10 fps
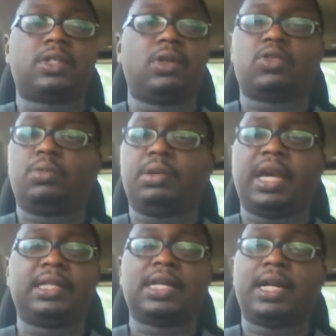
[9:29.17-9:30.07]
So it could be
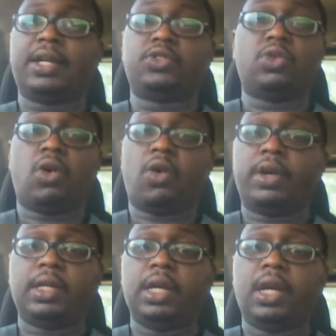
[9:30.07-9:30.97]
entered into
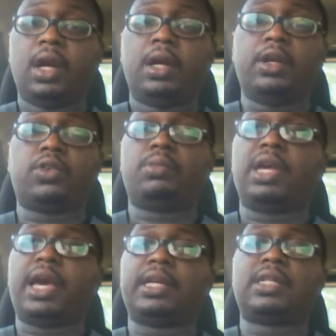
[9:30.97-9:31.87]
orally, it could
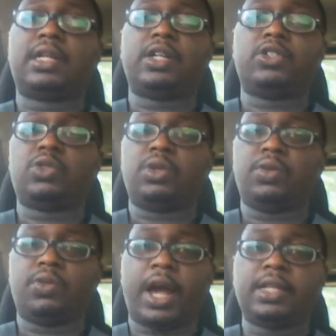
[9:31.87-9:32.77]
be entered into
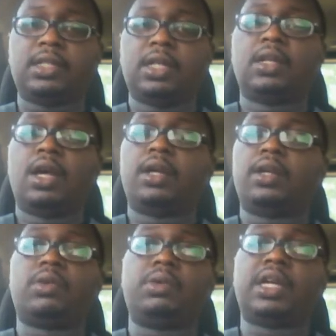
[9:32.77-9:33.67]
writing,
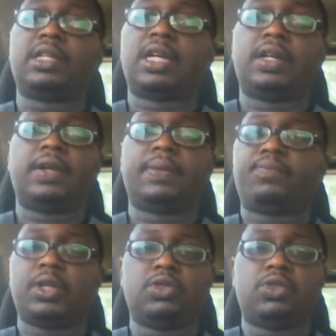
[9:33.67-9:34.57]
it could be entered
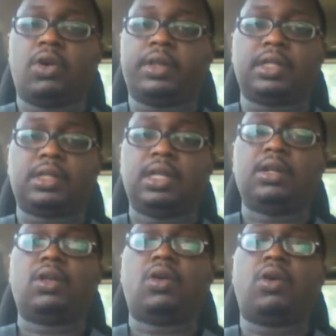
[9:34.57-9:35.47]
into on the
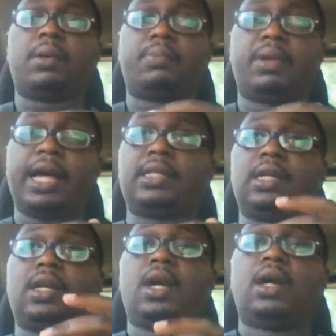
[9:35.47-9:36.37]
seal or
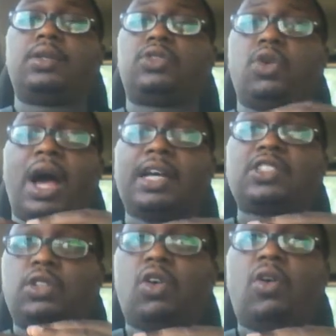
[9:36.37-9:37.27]
impliedly. So
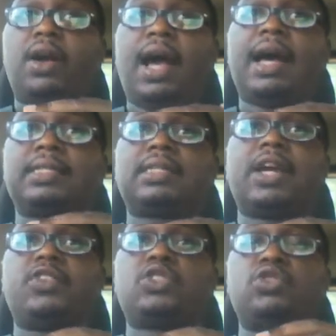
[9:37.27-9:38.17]
as long as
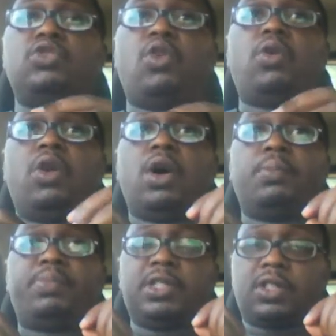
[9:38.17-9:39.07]
there is no
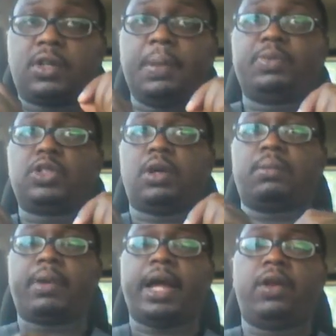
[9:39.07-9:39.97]

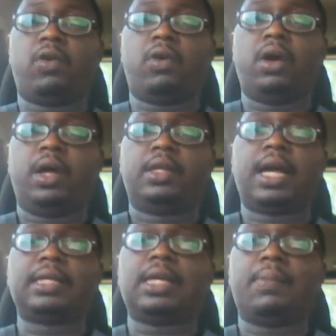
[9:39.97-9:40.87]
prescription by law
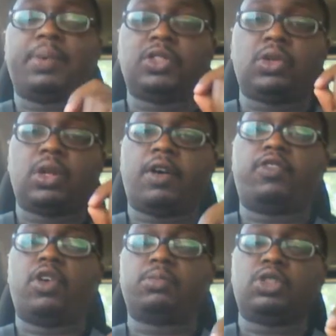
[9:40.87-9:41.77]
that a particular
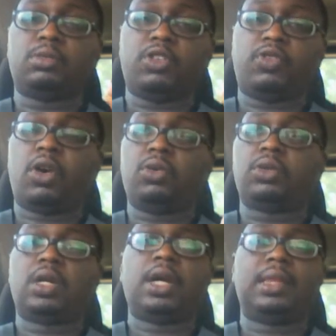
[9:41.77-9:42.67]
form should be
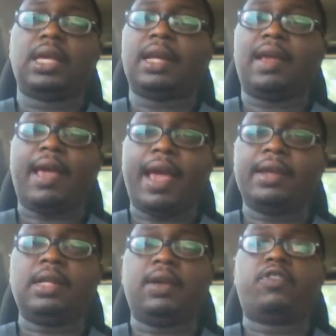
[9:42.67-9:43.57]
followed, then
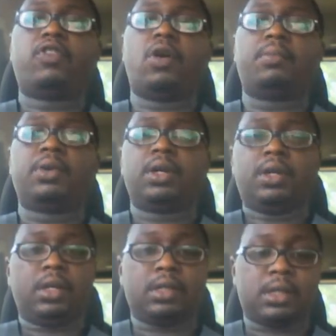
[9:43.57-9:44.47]
any form
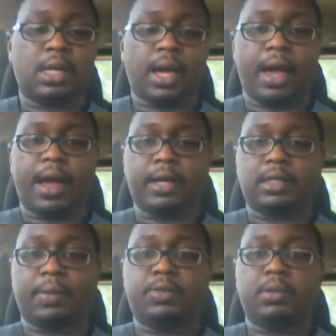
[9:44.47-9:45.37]
is
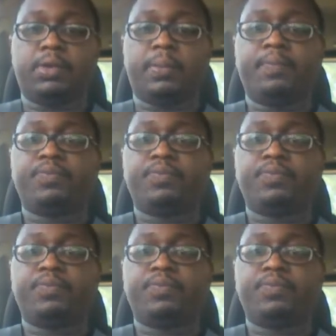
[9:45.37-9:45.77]
acceptable.